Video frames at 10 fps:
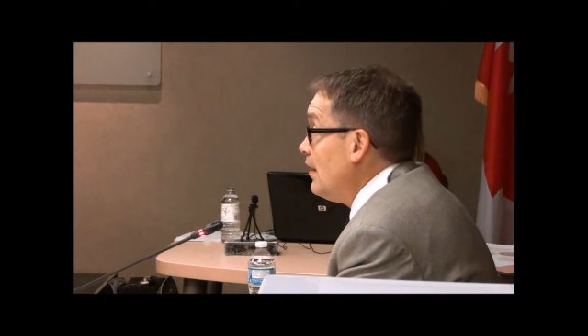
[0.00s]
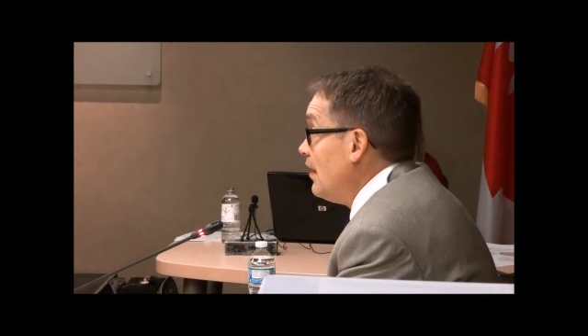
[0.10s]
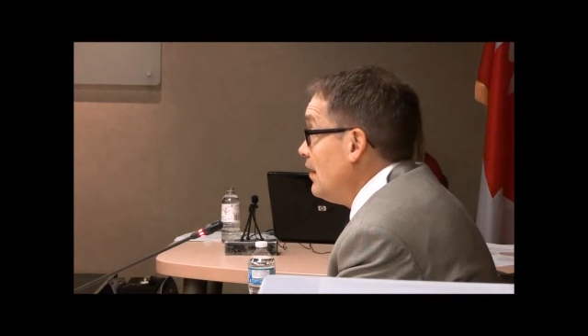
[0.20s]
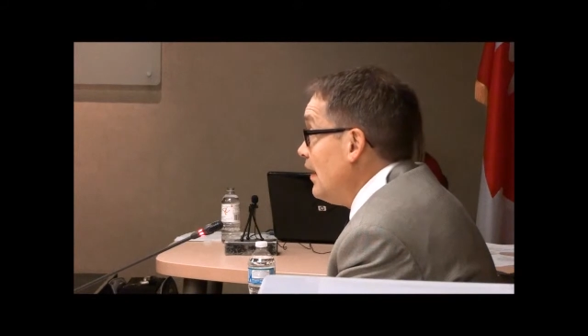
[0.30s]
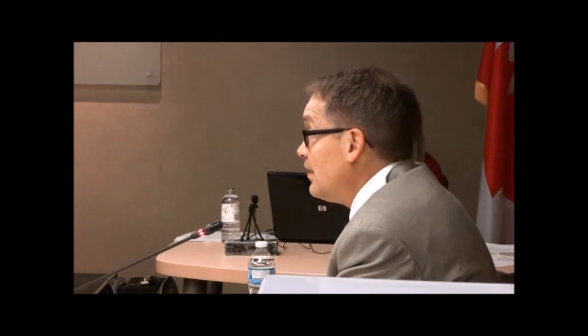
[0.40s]

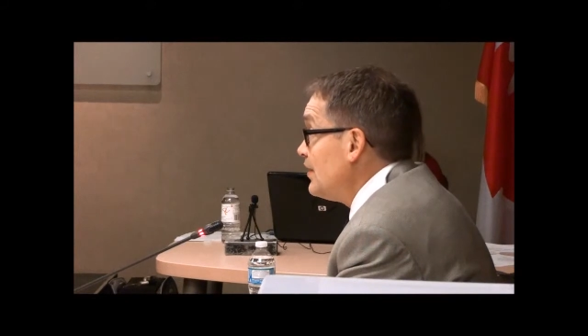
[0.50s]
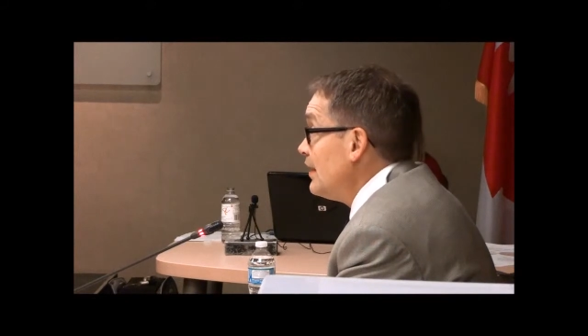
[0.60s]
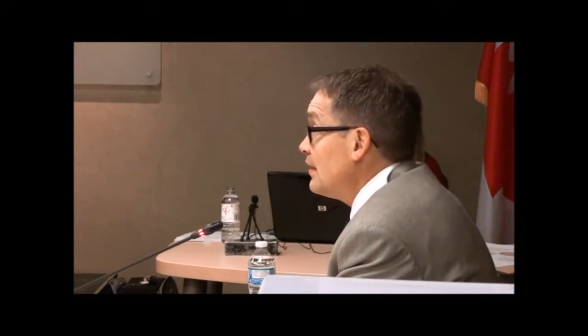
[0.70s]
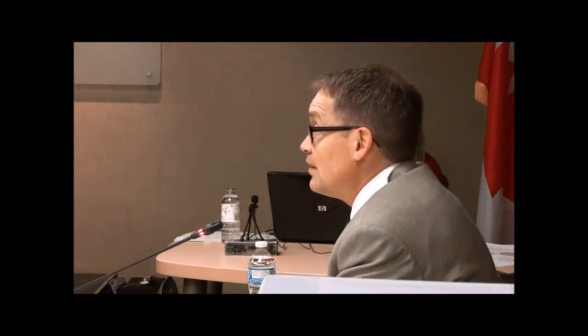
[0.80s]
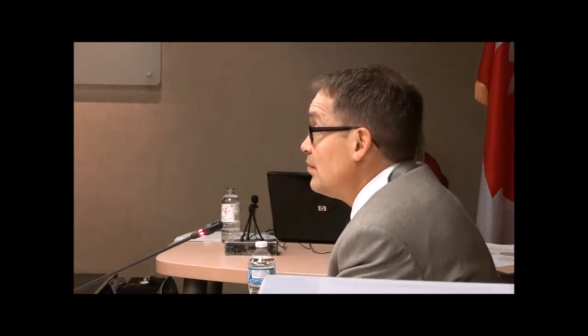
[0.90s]

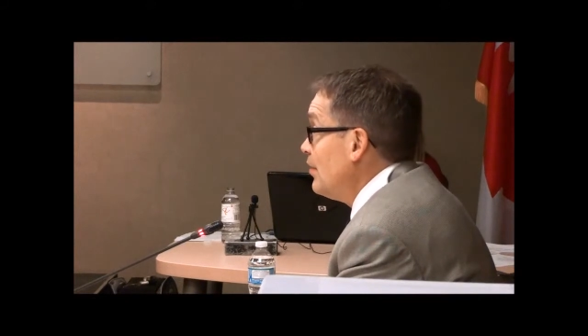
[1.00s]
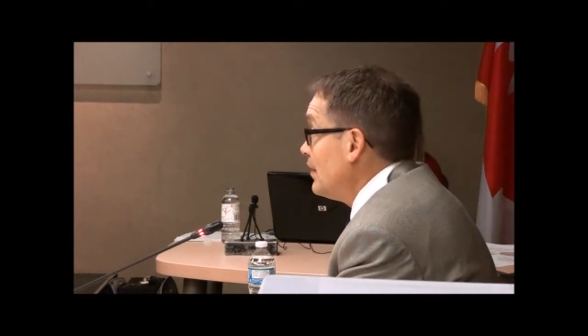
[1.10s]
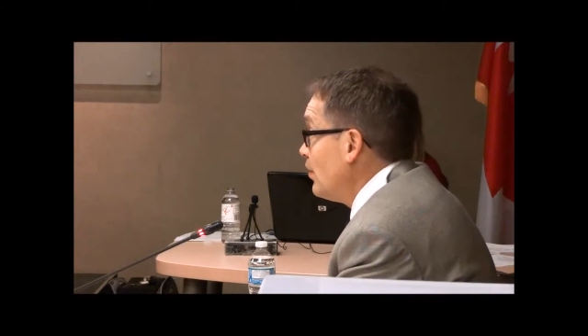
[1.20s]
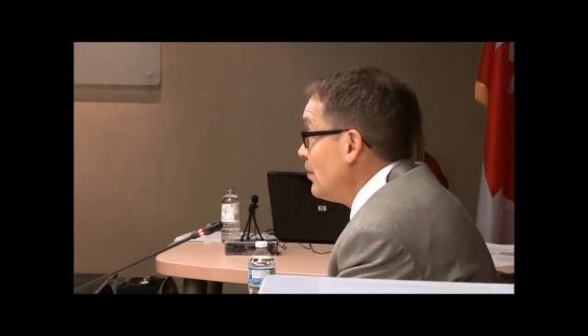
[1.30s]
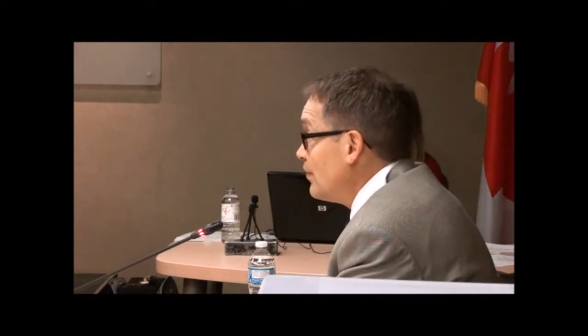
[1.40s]
ethics, by
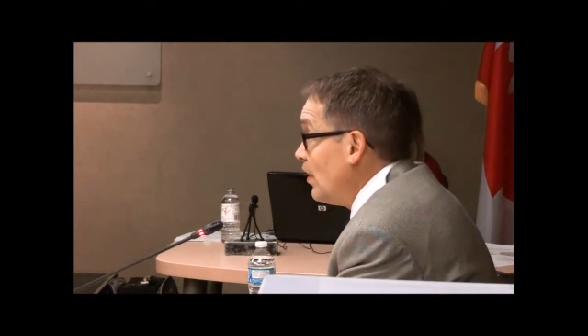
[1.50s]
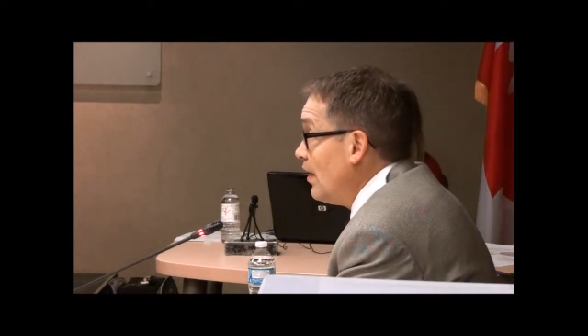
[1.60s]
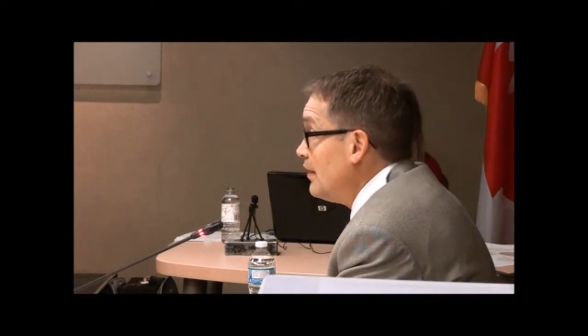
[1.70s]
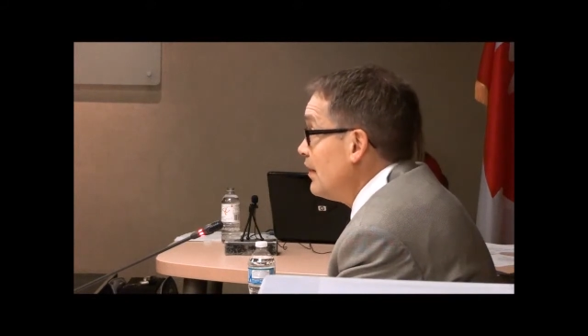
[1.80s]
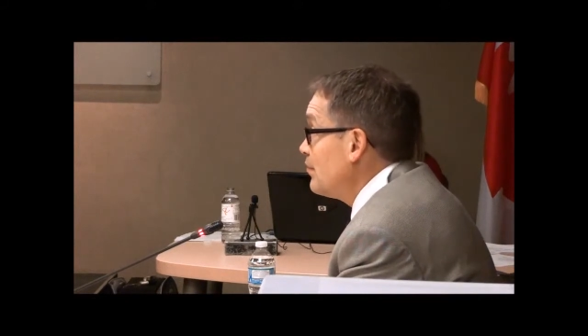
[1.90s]
code of
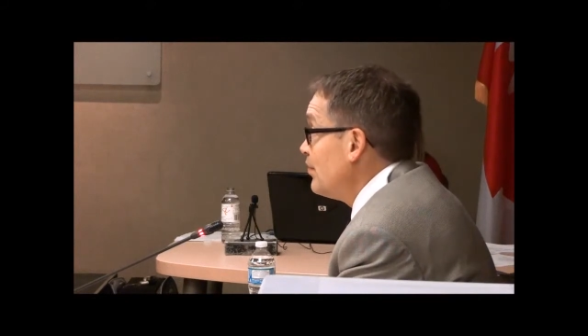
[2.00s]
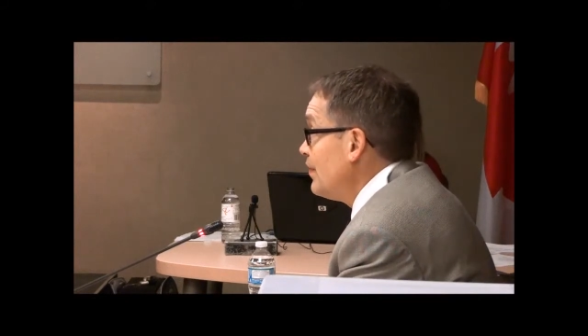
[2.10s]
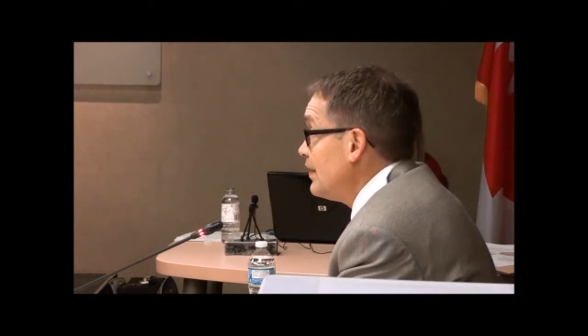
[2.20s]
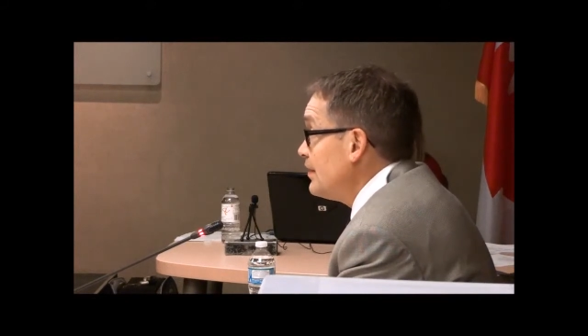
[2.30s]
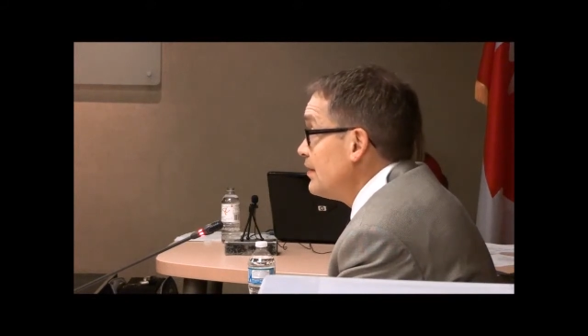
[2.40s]
conduct,
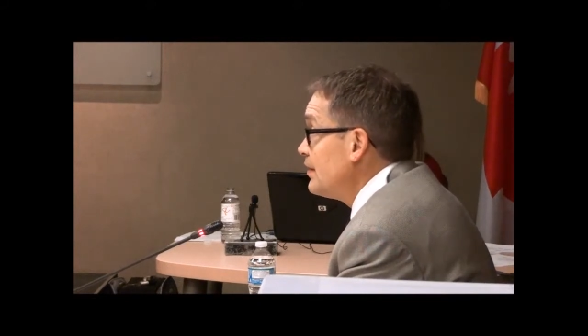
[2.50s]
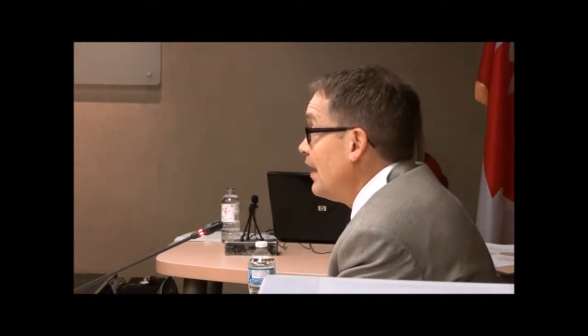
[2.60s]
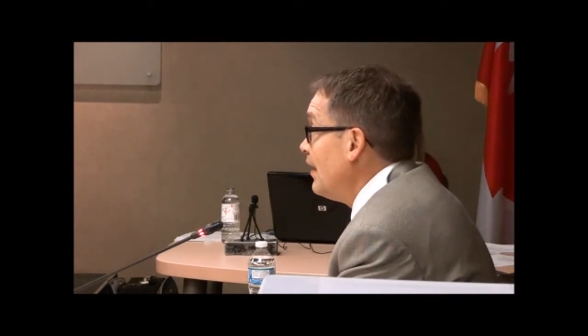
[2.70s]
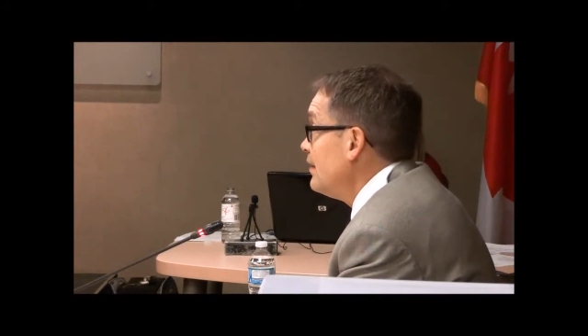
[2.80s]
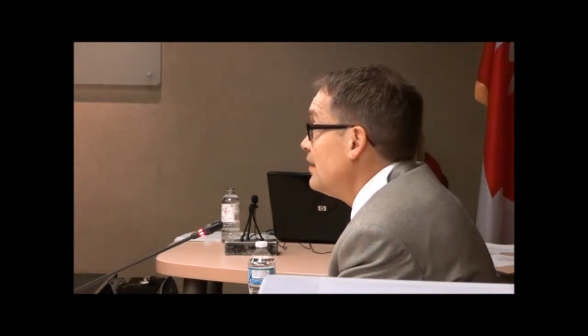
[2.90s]
professional
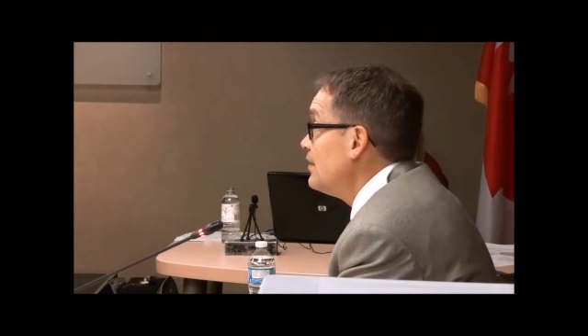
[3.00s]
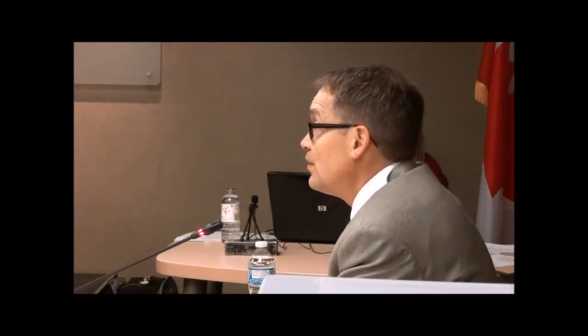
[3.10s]
standards,